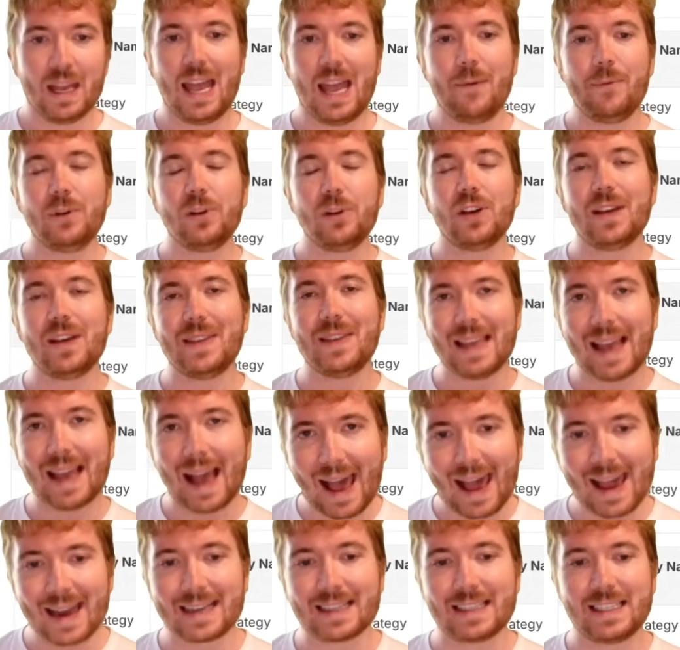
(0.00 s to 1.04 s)
If we look at the
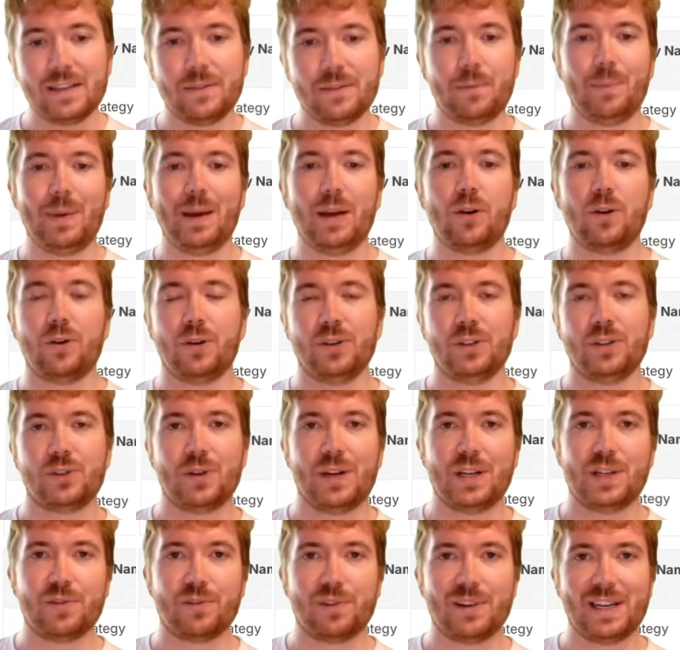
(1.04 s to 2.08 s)
active Bitcoin
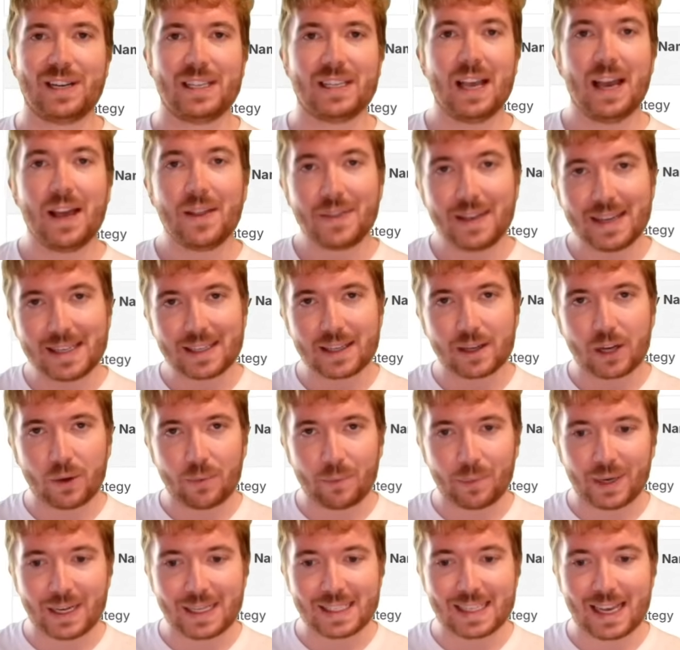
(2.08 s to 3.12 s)
treasuries, these are the
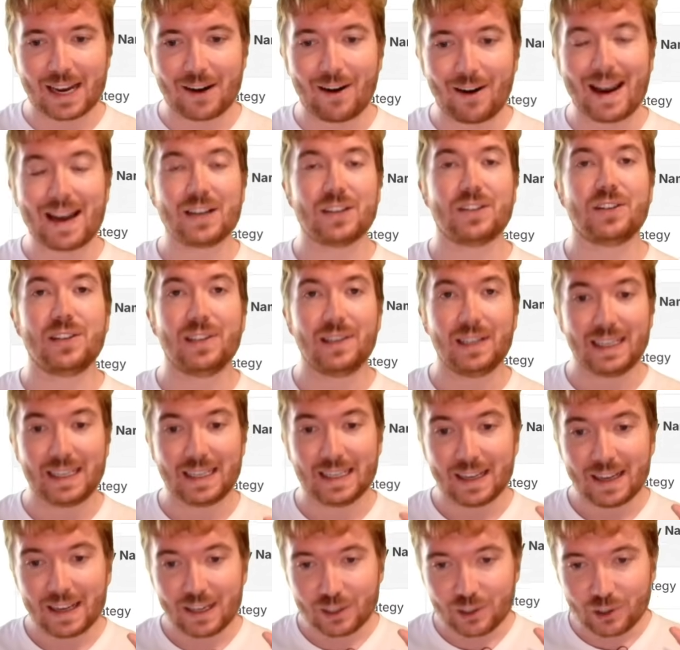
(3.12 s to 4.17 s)
companies that are
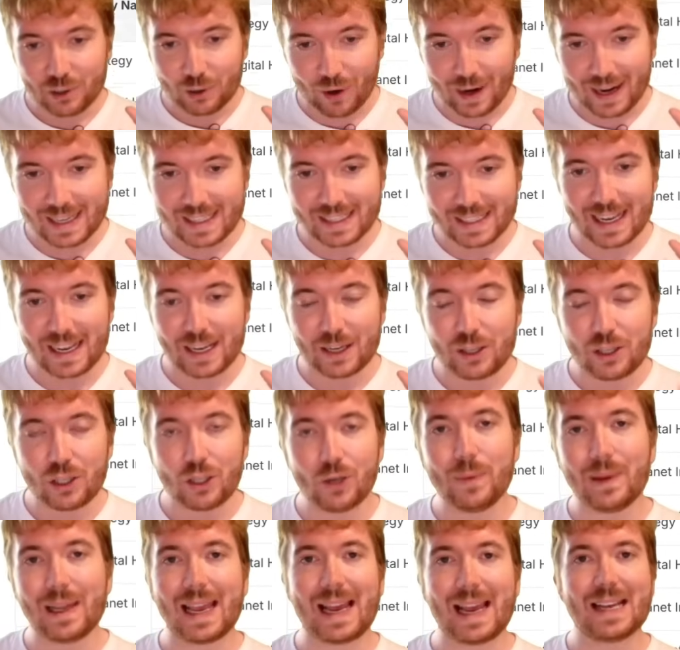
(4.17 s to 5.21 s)
actually trying to
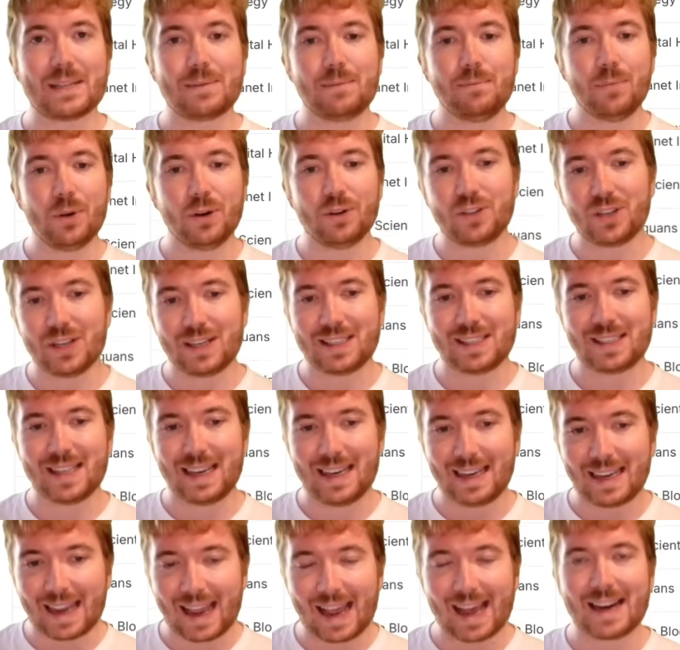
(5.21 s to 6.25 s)
accumulate as much as
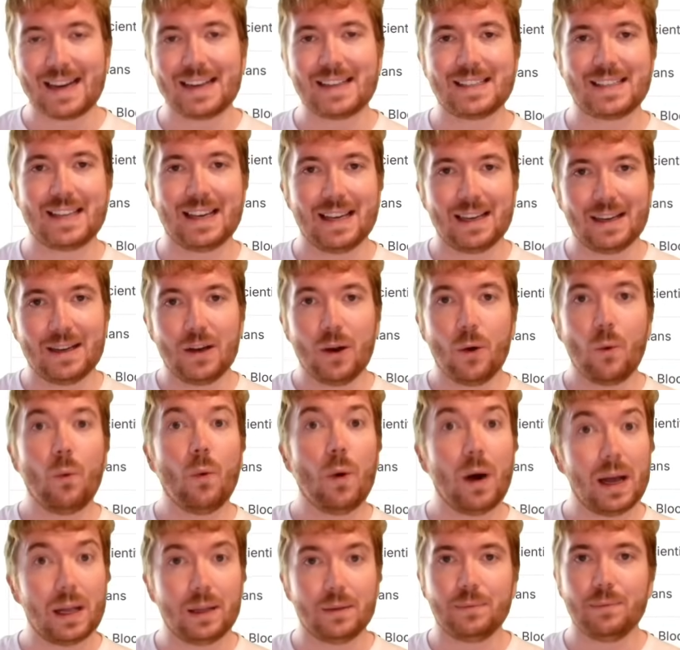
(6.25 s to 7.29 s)
they can. It's their,
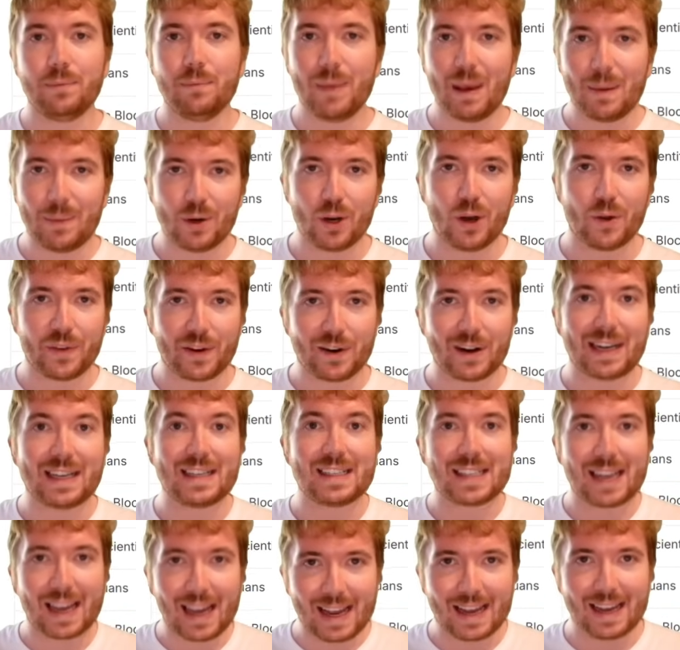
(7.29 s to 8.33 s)
well, maybe not their
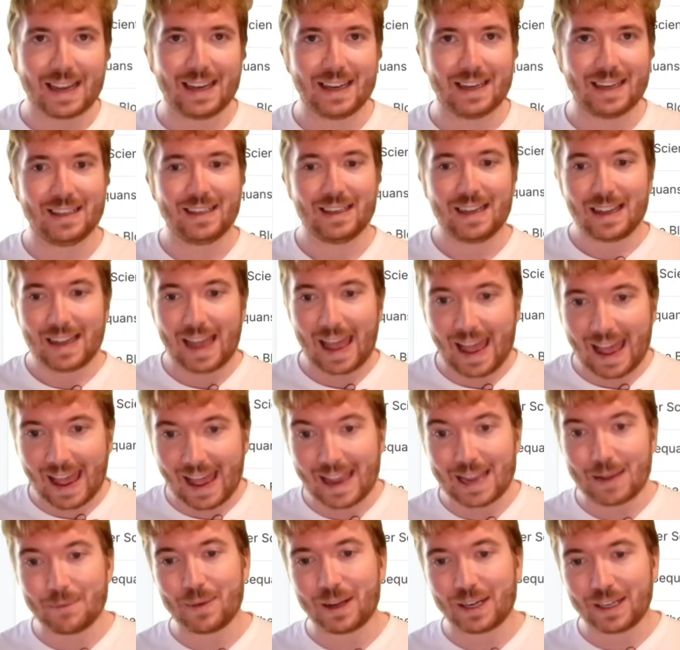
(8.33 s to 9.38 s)
entire
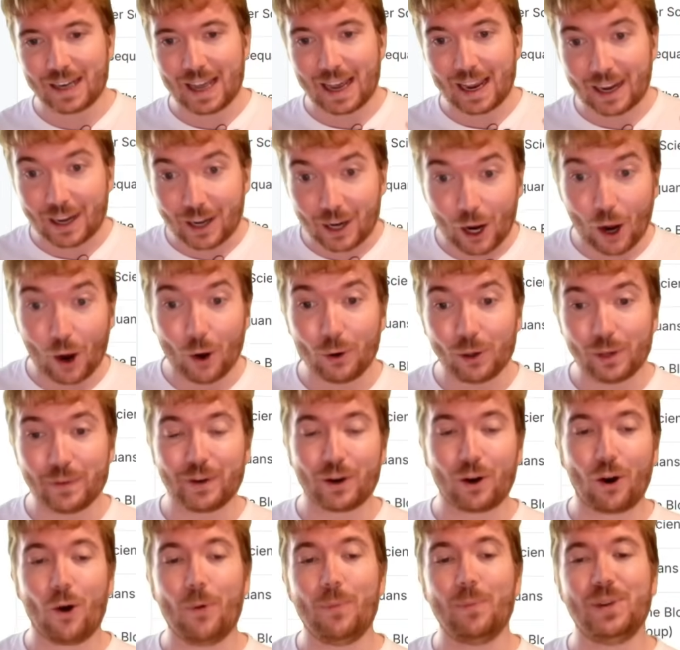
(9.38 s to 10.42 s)
aim and a goal of
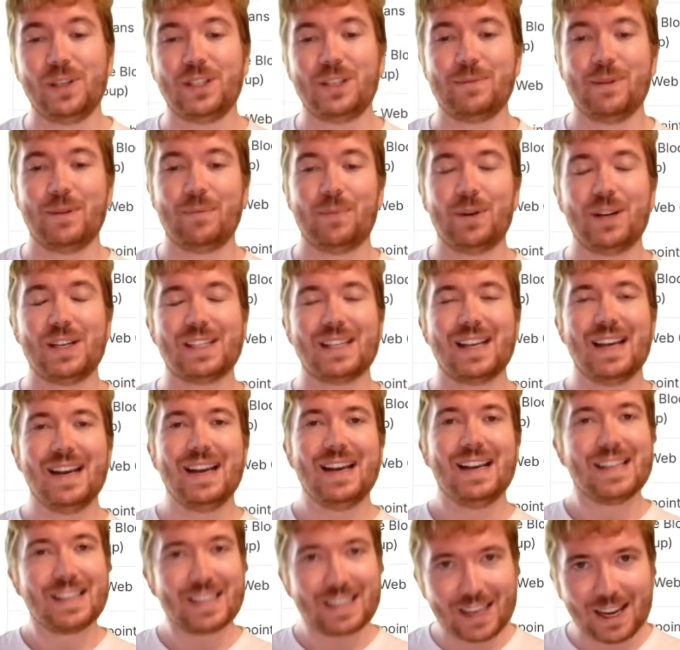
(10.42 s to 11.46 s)
accomplishment, but it's
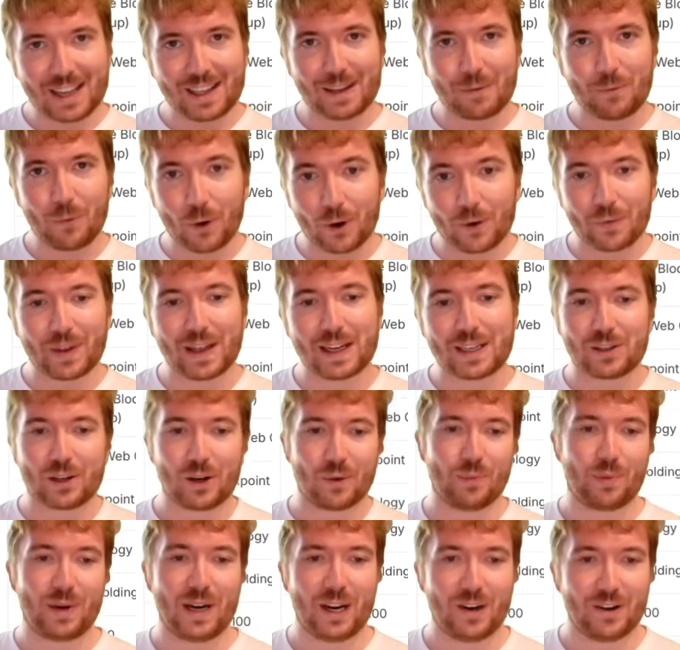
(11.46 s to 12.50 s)
certainly one of their
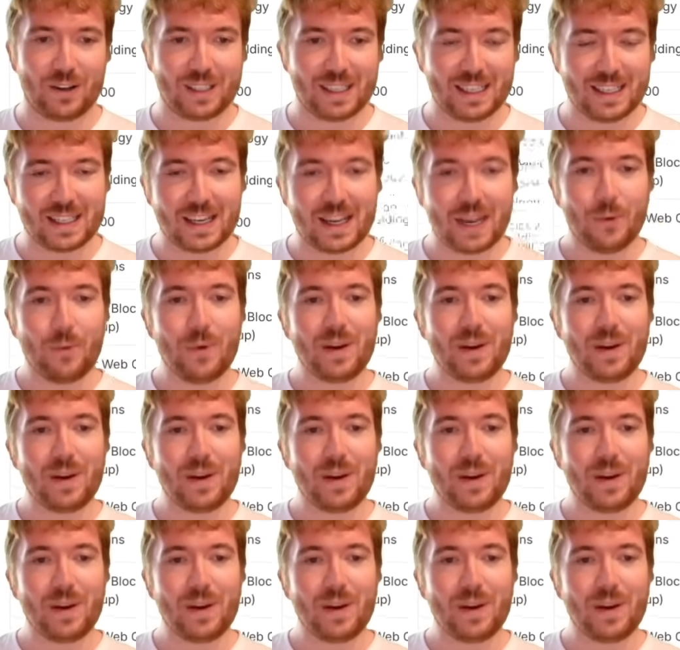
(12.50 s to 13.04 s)
top priorities.